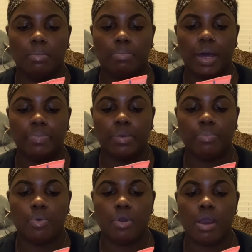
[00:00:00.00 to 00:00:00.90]
pumpkin
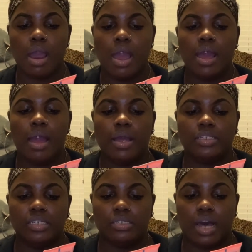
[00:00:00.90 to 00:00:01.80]
pore
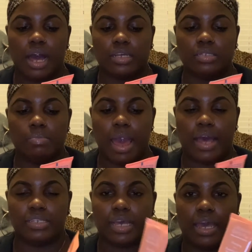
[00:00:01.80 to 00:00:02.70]
detox
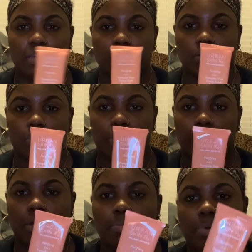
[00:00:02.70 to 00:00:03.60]
mask and
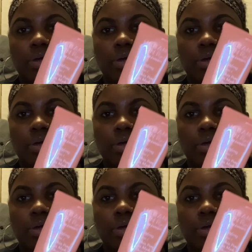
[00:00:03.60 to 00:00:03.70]
scrub.